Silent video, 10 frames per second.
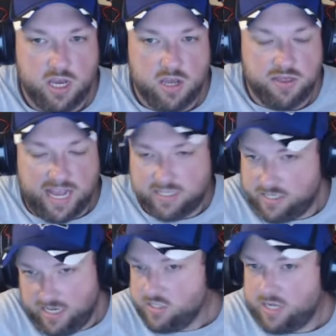that's
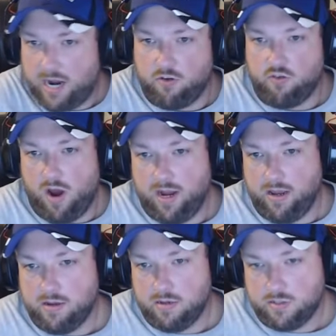insider trading.
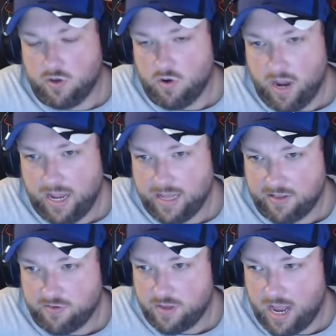So, and
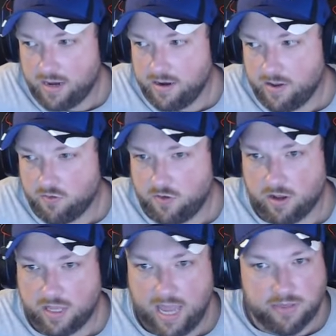that's not
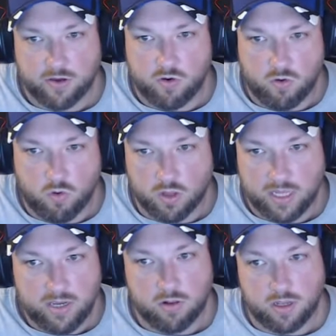necessarily ethical or
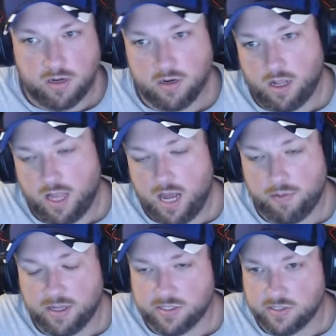legal in a lot of
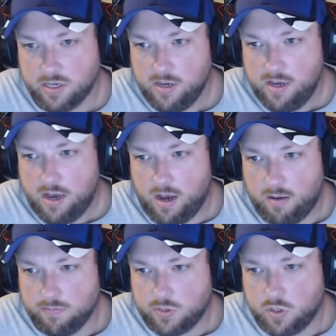places.
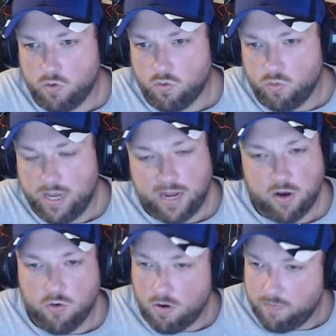So we got
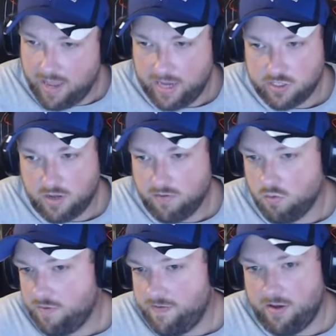no notification of it.
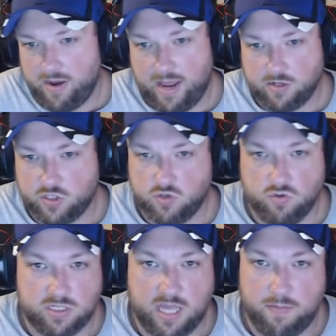We found out as soon
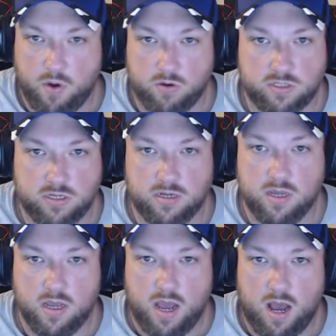as they posted
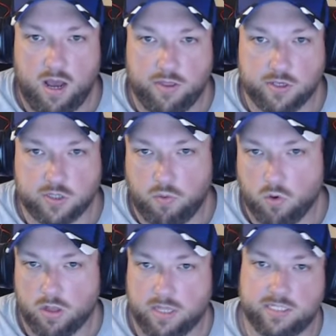the
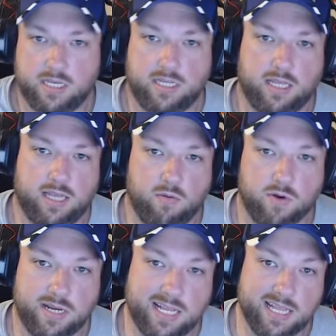support listing that they were
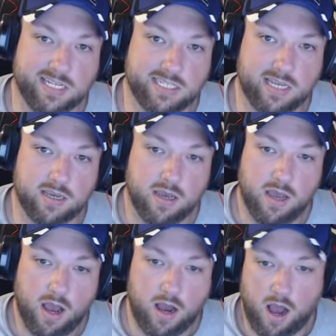delisting
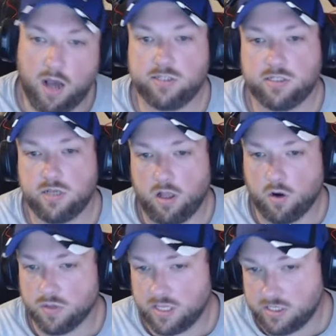us
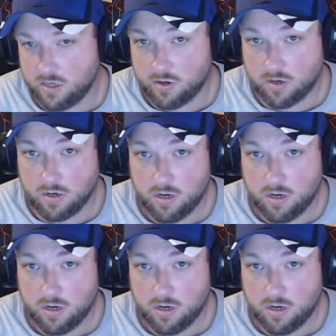along with these other